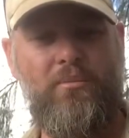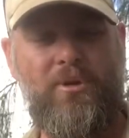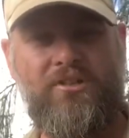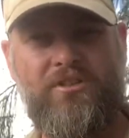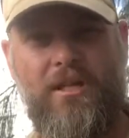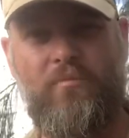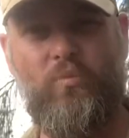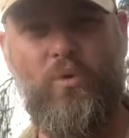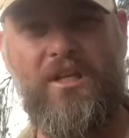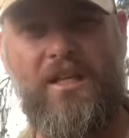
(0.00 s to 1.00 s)
But
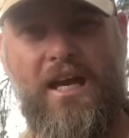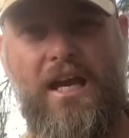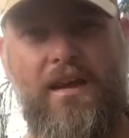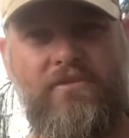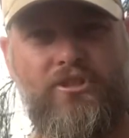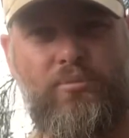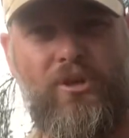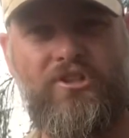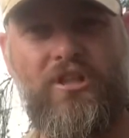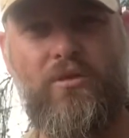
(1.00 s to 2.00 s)
where you can't have a
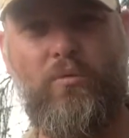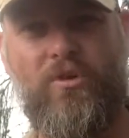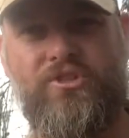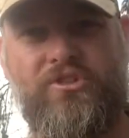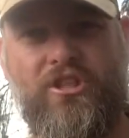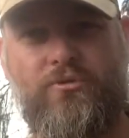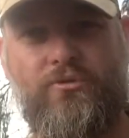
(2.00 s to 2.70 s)
suppressor, whilst this doesn't